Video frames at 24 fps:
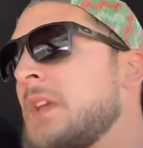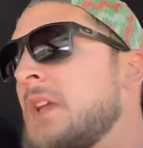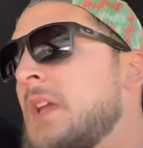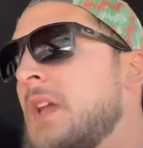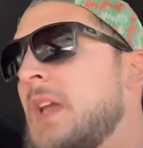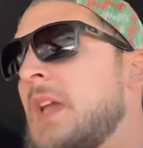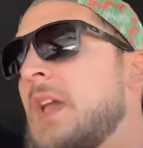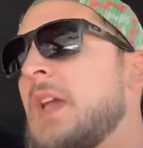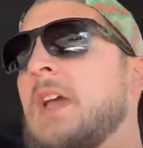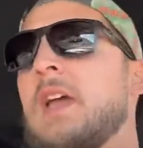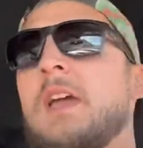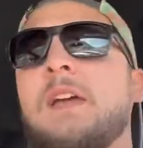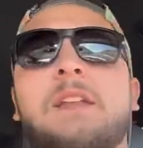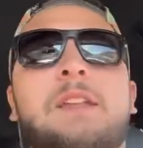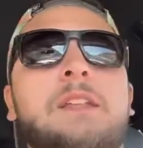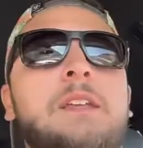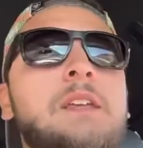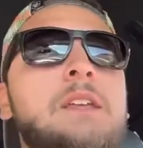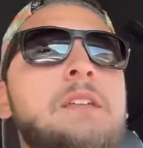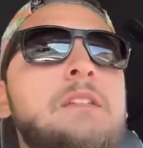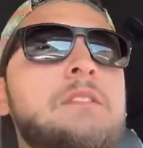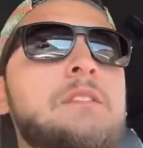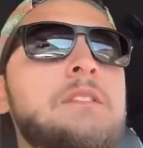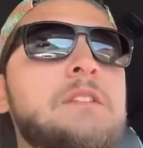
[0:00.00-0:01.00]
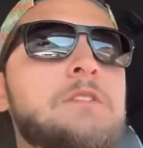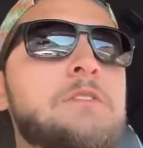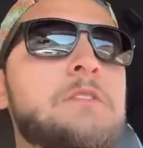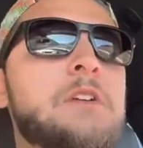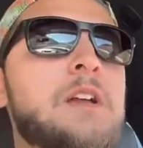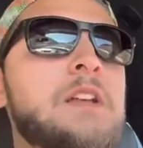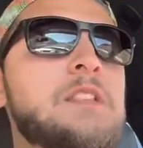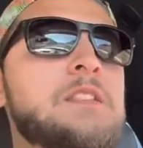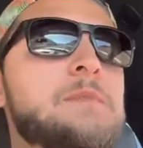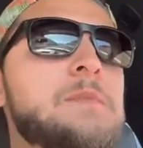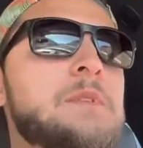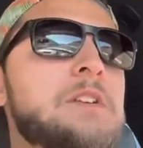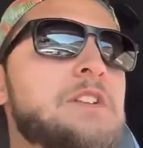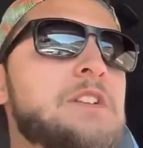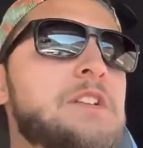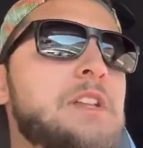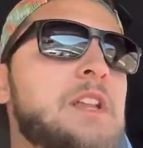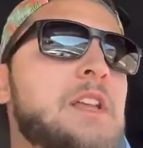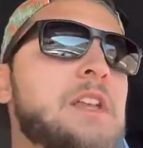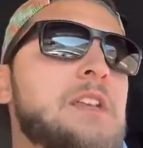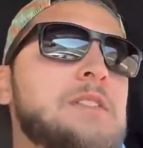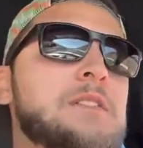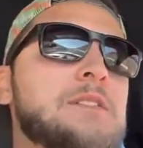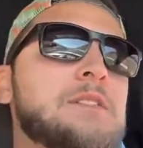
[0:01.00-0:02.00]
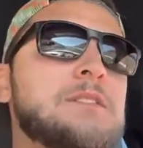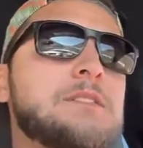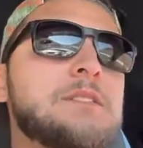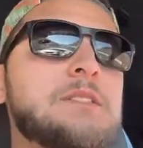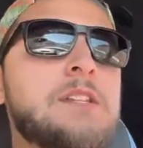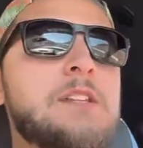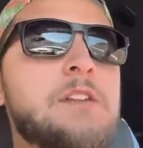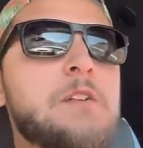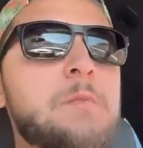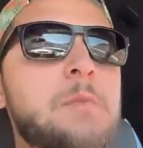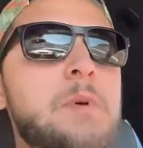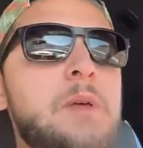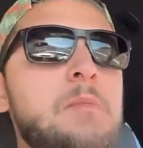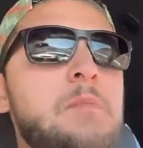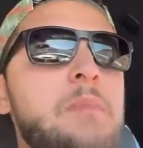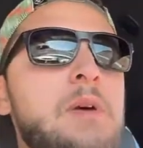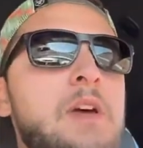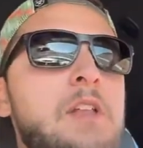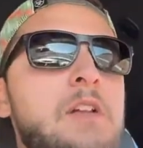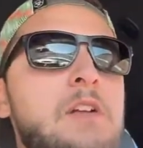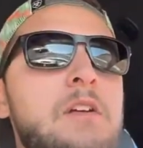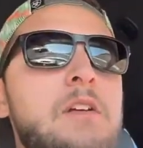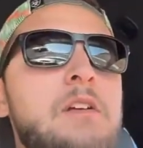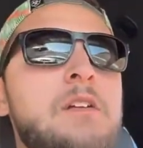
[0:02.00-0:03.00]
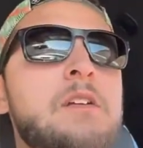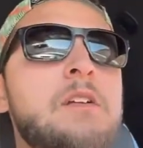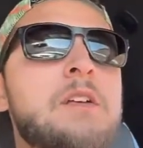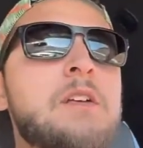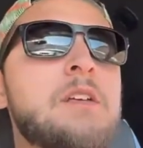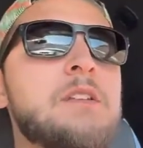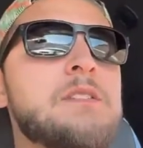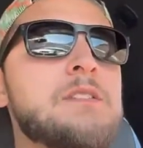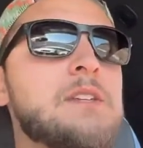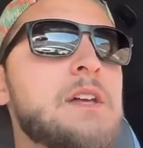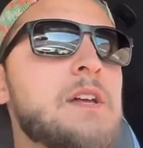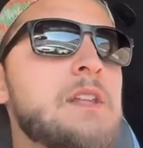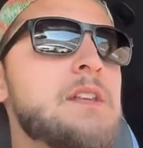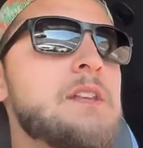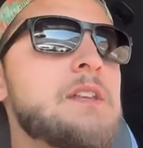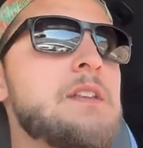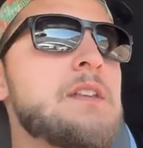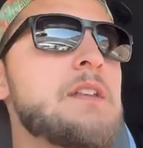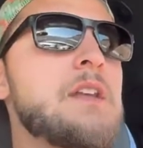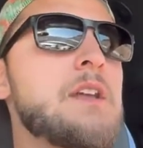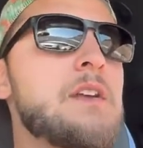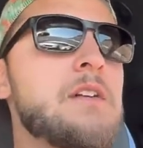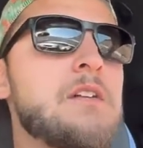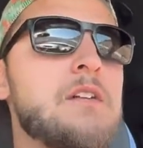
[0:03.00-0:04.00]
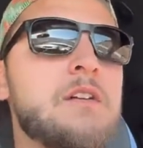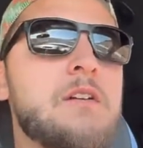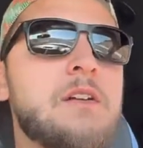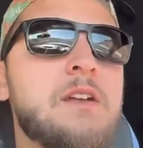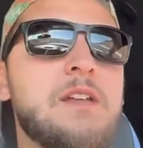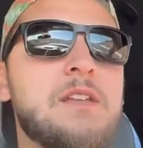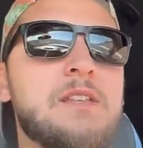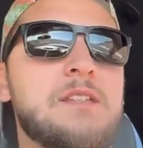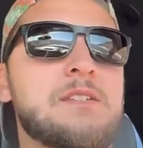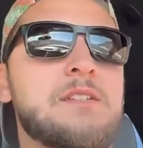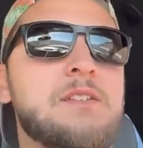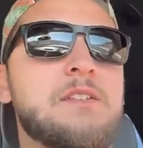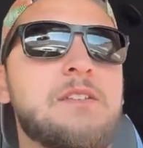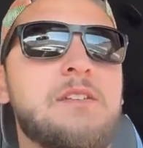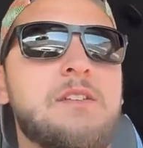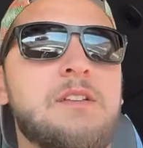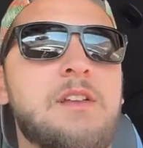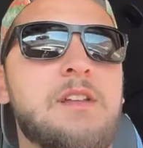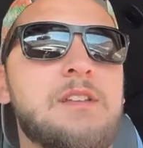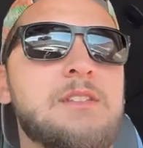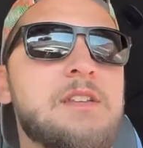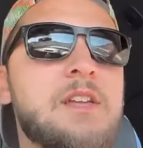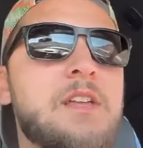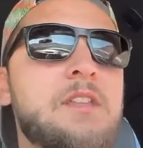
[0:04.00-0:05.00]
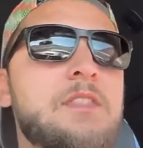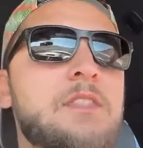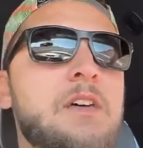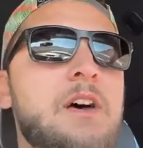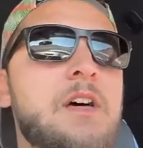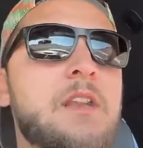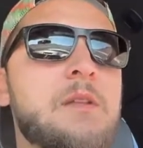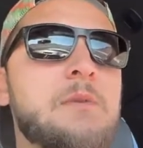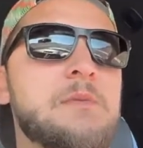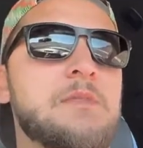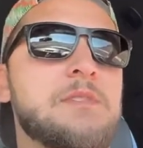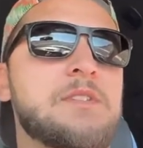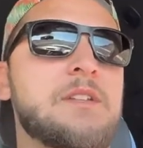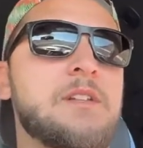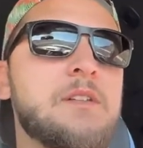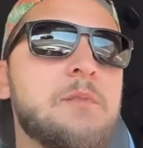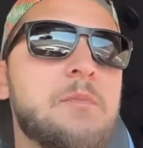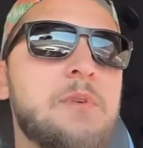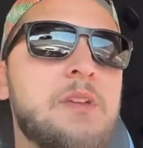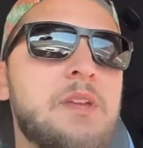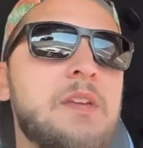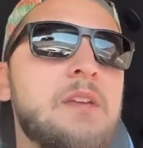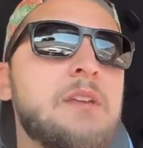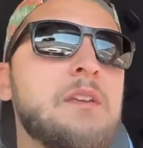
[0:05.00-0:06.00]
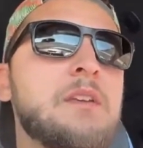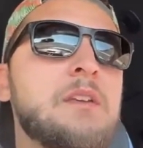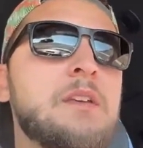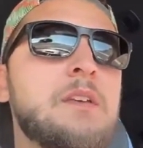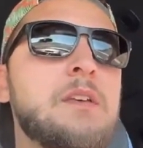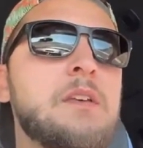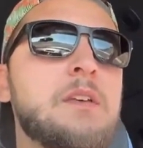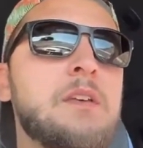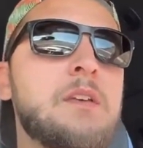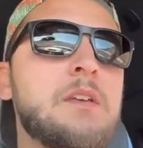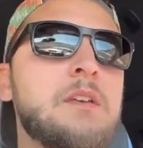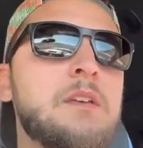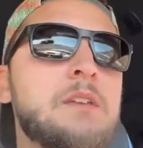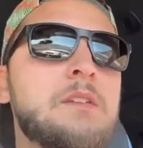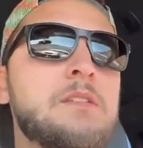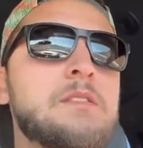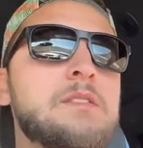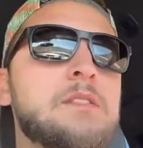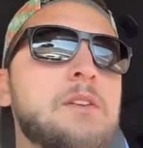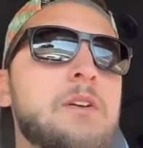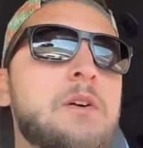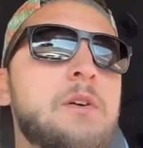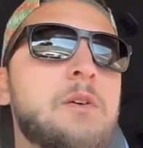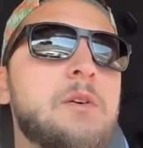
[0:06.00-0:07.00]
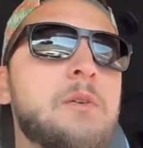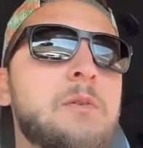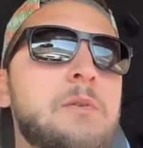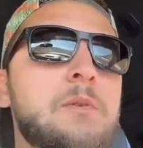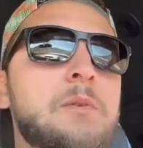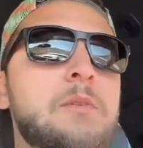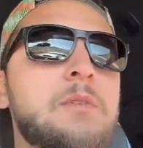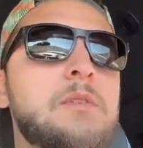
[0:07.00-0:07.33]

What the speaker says: And the transmission is a little bit better. It's not near as good as I thought it was going to be. So,